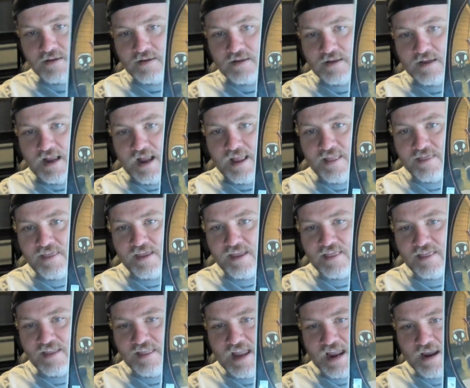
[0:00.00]
and
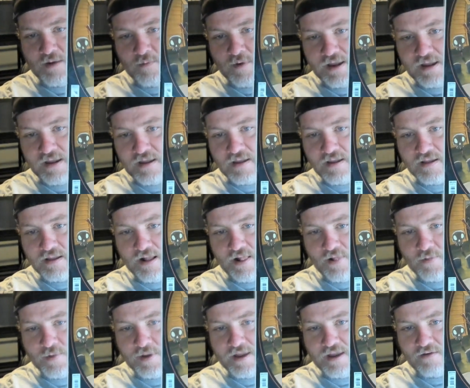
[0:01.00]
then the Nightwing
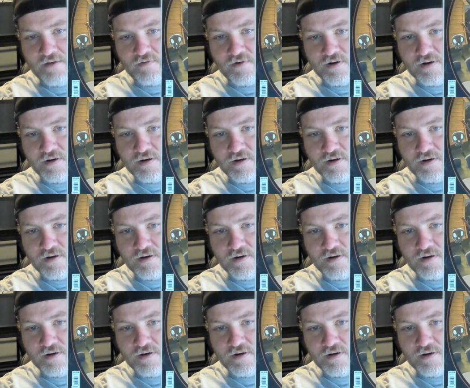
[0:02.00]
Halloween cover.